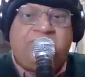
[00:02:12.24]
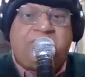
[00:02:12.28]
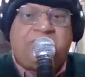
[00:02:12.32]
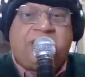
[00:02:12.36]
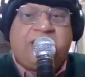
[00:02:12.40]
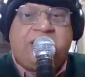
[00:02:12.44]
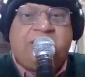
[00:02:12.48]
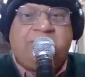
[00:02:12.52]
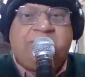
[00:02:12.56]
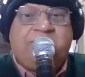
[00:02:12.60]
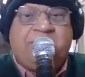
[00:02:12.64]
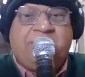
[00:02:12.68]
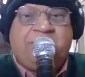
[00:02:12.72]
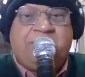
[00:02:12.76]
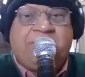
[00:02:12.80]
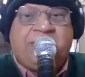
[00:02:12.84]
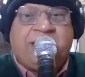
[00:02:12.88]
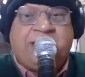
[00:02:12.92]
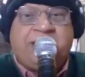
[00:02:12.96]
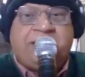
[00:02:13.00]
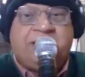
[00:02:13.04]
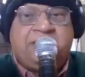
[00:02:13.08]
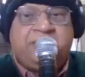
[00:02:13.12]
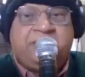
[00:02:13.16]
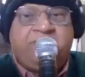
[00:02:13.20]
can be
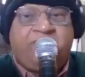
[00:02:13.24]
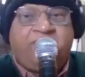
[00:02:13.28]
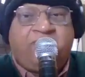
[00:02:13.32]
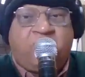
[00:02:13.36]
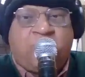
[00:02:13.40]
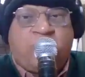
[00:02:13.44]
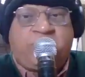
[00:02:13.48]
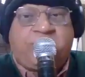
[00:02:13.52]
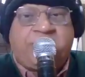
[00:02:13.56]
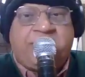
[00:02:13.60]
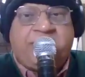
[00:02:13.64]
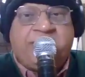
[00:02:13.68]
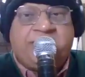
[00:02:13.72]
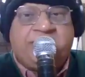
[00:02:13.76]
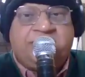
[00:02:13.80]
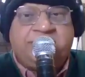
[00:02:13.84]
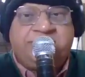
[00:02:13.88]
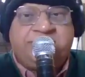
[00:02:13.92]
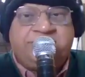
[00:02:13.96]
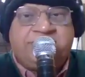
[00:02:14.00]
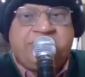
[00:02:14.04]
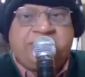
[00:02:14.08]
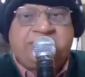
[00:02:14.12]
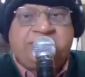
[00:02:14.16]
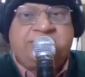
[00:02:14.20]
made, 14,
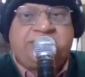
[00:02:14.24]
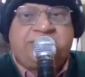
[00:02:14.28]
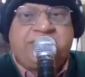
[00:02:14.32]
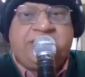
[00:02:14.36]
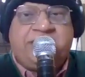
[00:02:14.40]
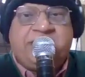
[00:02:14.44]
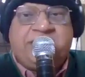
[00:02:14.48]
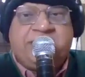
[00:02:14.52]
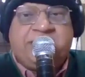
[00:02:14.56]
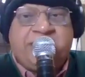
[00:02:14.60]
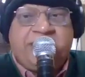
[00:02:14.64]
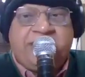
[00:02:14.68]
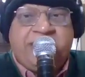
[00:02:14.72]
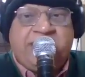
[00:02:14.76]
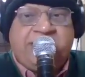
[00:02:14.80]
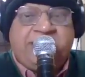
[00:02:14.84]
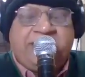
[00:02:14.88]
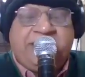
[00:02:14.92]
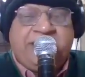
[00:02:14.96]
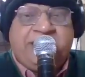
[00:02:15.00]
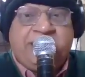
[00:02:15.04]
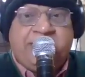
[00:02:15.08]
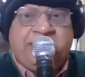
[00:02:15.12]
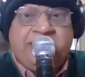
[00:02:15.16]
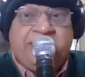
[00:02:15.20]
16,
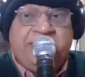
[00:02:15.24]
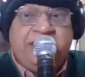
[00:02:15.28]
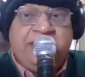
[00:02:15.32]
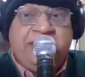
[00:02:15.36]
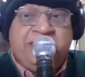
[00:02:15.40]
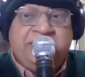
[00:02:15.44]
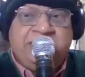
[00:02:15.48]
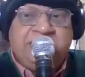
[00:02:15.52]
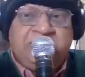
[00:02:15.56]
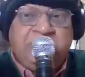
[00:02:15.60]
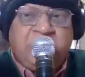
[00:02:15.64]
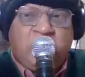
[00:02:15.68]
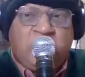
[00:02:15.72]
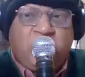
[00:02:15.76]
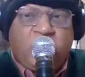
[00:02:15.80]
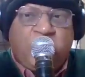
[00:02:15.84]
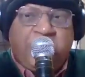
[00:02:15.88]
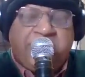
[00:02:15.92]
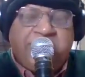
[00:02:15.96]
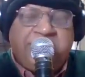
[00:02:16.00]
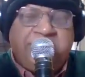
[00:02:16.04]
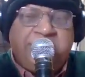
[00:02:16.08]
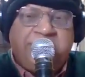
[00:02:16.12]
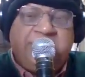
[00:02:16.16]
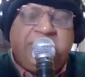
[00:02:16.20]
18.
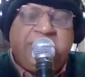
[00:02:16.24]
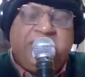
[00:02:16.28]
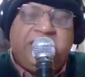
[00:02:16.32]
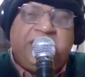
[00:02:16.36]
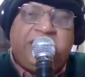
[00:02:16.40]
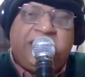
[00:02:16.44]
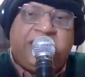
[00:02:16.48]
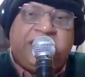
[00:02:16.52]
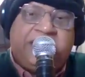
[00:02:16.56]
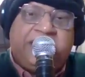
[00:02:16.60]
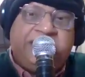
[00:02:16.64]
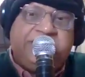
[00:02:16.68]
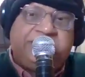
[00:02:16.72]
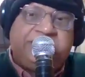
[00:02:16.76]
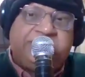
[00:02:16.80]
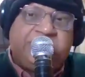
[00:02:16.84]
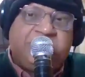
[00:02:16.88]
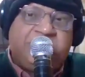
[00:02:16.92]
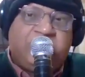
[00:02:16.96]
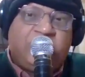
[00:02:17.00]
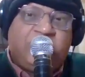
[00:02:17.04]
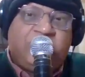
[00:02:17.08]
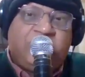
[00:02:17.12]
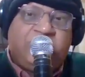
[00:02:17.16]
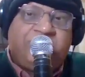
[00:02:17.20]
Sequential
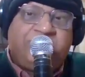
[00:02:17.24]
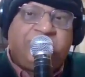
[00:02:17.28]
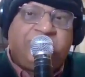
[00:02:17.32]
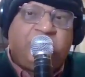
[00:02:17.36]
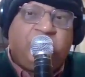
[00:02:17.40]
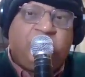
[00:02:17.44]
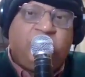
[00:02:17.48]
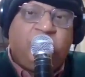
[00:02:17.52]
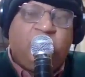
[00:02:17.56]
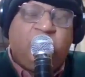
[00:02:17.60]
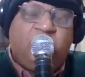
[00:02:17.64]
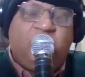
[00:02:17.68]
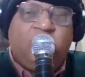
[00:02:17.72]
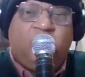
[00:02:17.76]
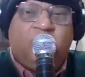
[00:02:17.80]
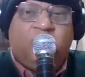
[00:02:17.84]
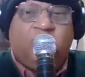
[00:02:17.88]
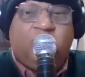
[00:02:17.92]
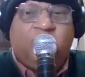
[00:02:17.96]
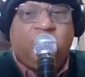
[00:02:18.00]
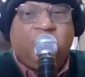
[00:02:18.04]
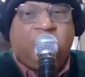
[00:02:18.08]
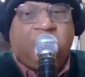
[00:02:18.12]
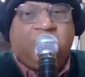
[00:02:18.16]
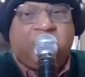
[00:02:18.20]
addition of
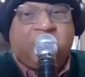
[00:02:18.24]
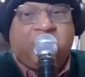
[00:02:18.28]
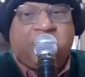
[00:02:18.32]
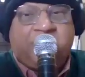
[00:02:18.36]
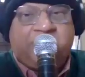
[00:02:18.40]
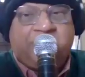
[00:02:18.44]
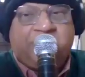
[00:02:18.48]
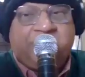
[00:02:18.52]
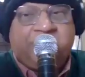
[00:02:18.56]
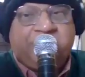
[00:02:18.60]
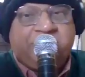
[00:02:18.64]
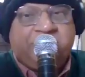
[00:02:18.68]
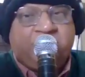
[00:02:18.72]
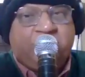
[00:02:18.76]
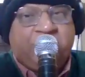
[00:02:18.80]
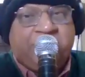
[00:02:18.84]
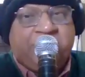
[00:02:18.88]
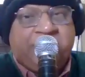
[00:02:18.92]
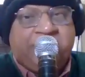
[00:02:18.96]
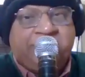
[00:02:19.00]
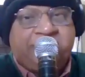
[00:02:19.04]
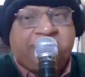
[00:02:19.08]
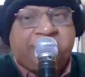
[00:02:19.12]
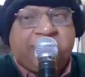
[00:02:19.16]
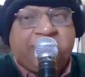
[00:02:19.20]
2 carbon
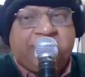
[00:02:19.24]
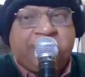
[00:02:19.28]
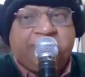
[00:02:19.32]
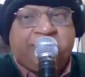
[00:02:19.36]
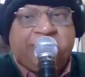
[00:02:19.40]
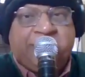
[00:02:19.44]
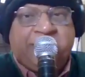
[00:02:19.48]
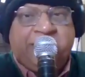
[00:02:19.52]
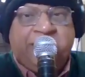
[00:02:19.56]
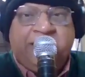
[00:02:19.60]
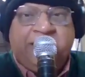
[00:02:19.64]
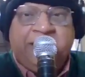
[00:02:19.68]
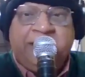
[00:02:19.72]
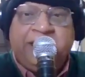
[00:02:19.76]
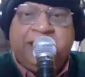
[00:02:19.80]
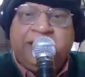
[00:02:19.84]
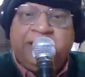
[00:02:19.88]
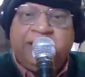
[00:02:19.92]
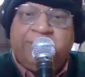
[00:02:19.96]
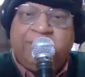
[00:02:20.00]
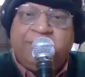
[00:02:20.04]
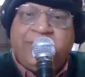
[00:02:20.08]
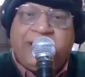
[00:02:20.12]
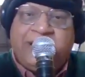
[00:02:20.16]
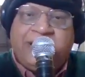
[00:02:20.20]
units can be
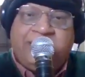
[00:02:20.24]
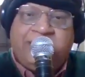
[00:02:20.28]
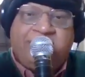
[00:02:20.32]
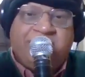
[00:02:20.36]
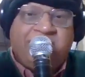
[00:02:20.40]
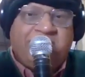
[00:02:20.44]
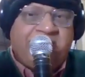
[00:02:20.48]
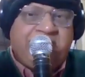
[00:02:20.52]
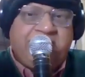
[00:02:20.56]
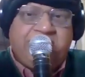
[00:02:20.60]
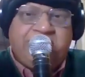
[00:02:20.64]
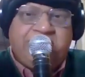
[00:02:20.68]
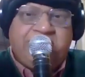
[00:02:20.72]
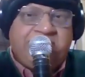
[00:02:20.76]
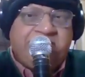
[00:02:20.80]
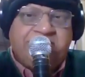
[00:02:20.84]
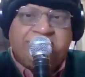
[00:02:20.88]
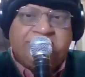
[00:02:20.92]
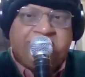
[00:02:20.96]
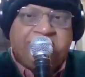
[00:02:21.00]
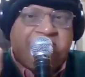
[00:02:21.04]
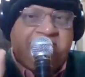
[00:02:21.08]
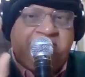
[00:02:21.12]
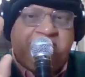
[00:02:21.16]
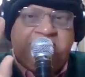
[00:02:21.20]
made very
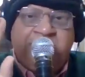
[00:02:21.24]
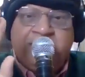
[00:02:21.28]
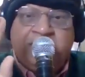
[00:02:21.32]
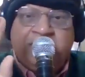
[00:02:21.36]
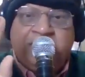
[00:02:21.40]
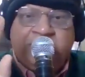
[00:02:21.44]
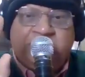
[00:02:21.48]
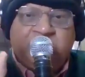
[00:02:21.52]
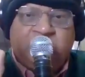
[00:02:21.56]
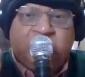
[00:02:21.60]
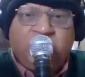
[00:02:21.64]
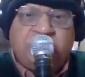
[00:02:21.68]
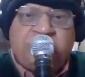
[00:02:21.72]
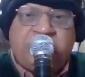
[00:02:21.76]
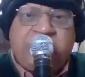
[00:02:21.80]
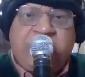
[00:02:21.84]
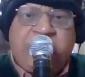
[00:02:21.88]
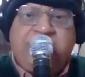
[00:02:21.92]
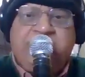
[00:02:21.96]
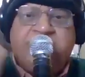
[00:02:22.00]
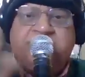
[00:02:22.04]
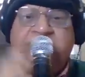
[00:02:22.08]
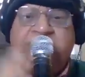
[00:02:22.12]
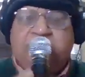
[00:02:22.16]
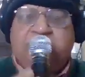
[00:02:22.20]
easily. So
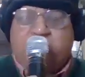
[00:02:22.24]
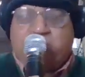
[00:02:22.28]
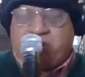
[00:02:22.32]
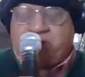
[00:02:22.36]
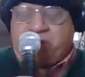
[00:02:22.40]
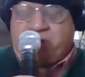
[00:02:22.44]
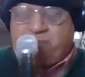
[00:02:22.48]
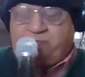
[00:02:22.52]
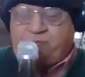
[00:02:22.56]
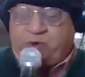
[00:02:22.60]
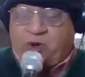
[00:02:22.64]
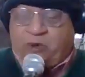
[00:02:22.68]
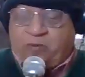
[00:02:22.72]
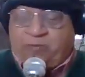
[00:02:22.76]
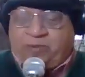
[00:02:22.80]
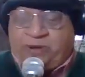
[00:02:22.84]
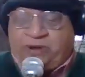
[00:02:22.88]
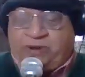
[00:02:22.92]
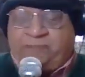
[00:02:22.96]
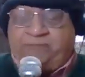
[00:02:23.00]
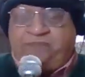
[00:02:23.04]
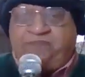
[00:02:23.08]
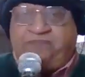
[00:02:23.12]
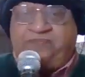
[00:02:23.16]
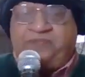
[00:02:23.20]
that is not a
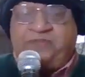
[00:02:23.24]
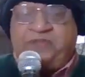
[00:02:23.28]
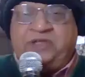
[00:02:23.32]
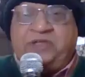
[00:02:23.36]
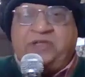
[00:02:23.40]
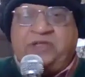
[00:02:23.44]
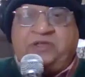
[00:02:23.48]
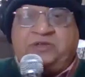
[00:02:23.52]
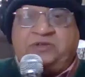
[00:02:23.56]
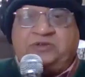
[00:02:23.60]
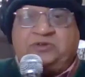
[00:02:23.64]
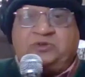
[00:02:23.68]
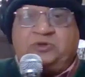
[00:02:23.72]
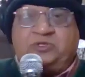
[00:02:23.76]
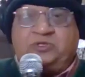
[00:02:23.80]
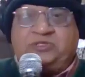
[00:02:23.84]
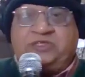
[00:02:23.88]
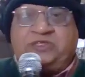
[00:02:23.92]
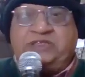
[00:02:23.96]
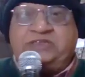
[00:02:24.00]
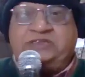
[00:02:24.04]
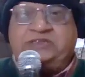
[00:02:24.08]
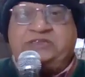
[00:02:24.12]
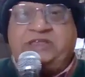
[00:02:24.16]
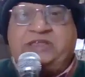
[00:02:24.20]
problem. So
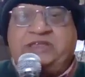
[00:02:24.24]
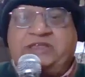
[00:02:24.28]
this